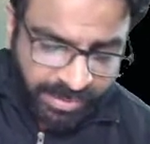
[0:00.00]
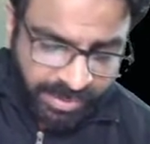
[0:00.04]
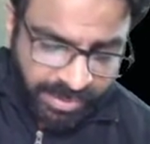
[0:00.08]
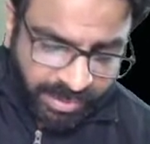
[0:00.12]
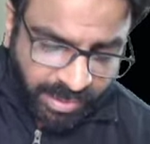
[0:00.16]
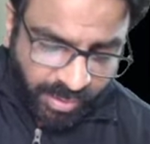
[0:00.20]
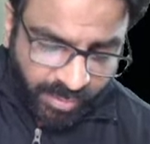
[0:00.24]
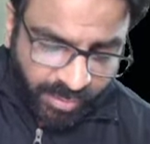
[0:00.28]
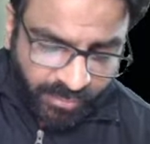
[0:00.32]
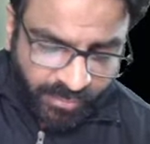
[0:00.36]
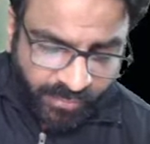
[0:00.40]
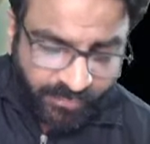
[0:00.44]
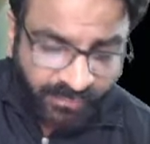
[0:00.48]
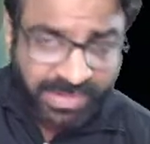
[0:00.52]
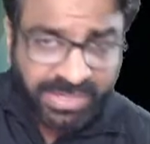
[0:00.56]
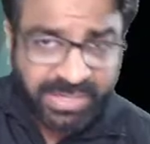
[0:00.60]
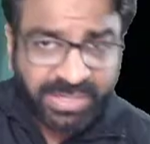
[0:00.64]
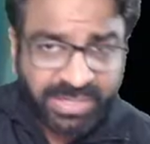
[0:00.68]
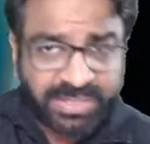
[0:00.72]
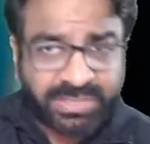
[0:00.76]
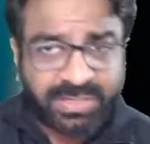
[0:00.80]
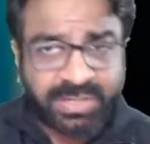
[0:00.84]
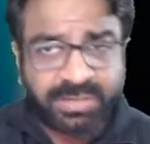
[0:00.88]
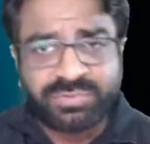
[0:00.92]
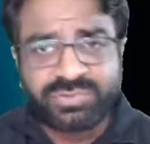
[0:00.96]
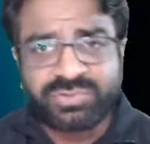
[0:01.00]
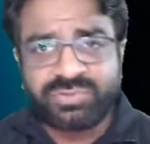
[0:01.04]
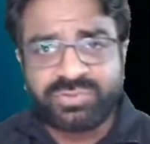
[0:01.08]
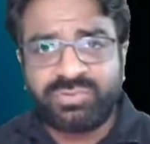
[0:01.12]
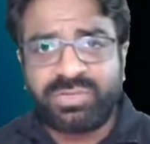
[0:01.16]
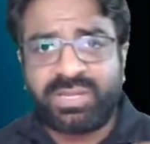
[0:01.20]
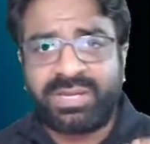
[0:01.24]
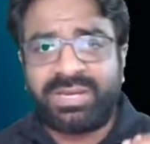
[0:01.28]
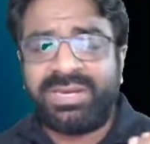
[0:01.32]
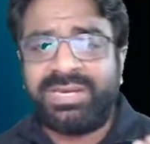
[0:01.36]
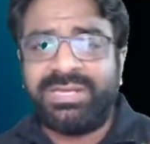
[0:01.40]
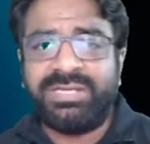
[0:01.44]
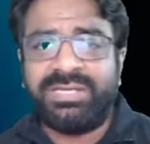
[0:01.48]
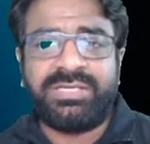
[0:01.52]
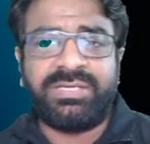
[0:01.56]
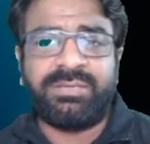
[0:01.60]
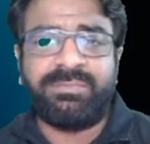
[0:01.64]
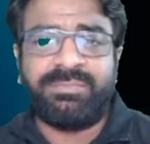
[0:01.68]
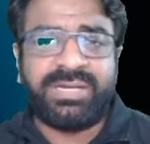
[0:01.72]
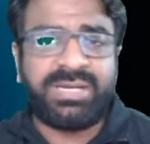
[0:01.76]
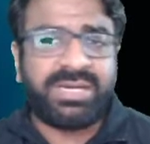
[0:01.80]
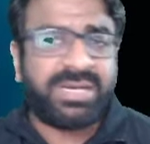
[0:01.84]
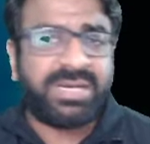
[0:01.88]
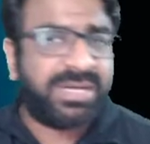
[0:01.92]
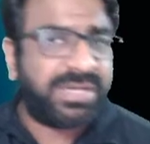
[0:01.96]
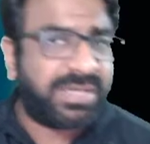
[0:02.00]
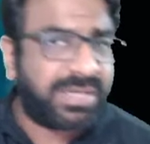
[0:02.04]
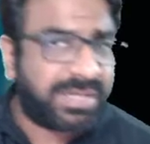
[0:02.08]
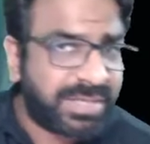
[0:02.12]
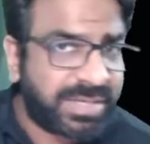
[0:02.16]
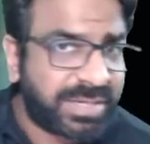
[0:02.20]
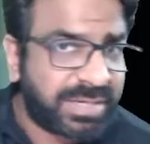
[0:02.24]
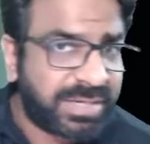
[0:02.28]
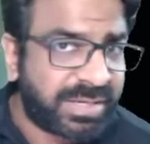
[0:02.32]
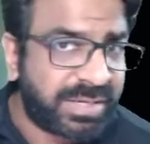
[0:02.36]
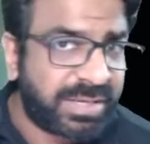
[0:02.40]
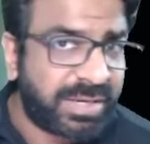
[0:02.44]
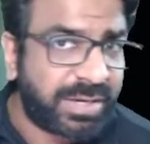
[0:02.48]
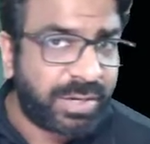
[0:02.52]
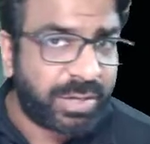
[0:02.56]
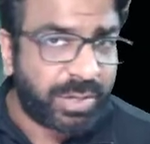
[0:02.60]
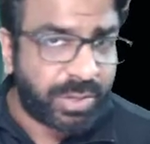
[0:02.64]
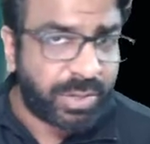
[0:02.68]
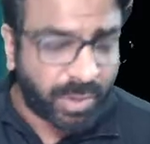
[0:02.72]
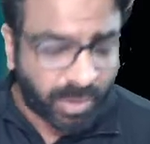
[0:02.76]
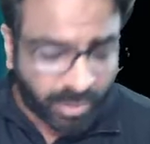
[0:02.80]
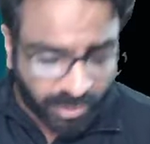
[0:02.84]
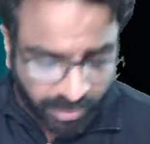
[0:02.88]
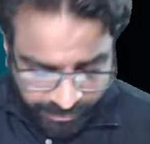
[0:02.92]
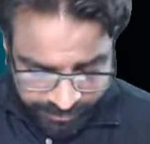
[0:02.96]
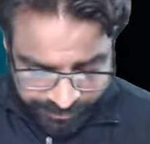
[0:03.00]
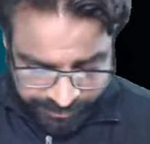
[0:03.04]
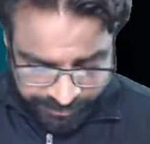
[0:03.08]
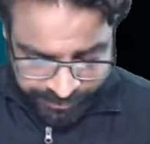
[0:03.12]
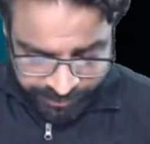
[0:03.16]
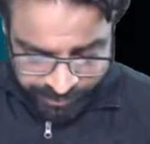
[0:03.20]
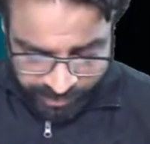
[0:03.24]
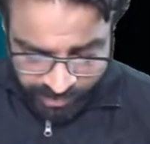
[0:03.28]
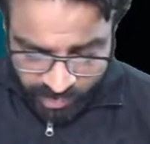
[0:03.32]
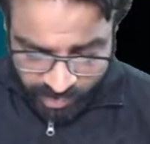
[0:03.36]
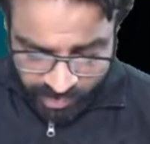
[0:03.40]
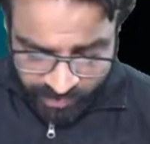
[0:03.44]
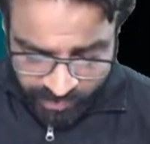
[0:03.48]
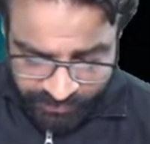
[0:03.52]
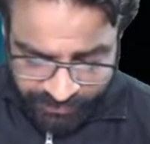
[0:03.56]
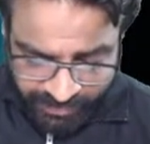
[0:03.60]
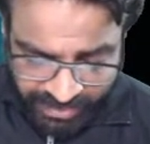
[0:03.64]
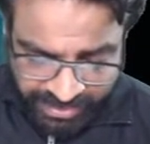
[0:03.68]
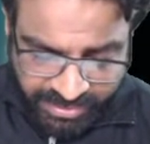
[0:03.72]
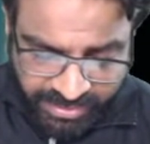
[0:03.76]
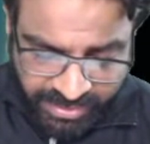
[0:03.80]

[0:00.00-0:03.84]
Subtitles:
Now, when it comes to the intermediate law, you'll find